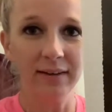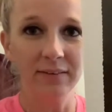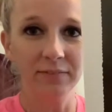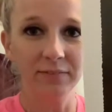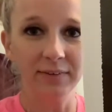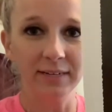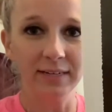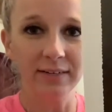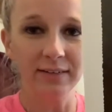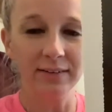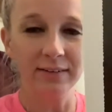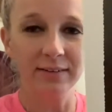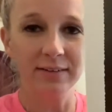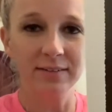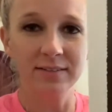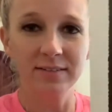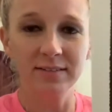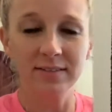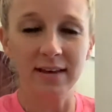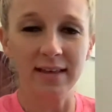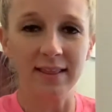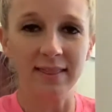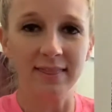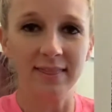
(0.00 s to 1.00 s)
and
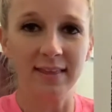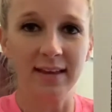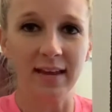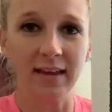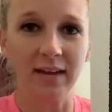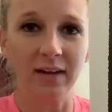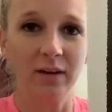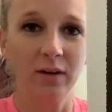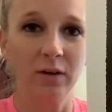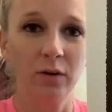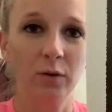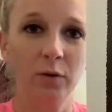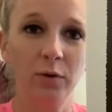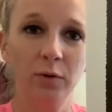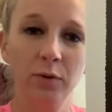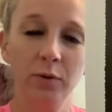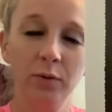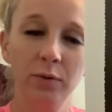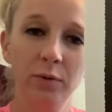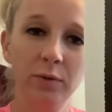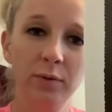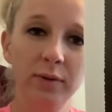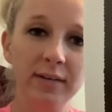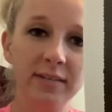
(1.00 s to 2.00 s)
readers and think,
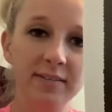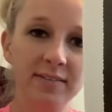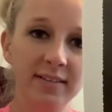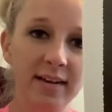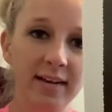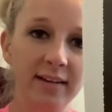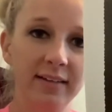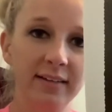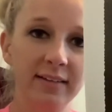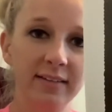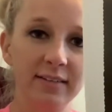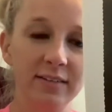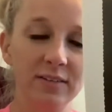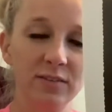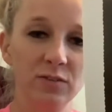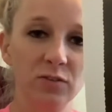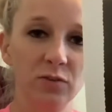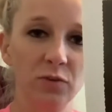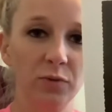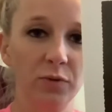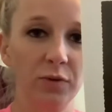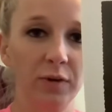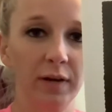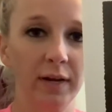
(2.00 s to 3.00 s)
who is telling this
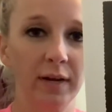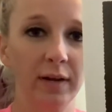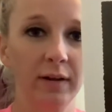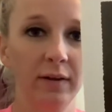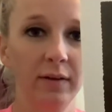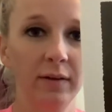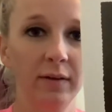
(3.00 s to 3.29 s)
story?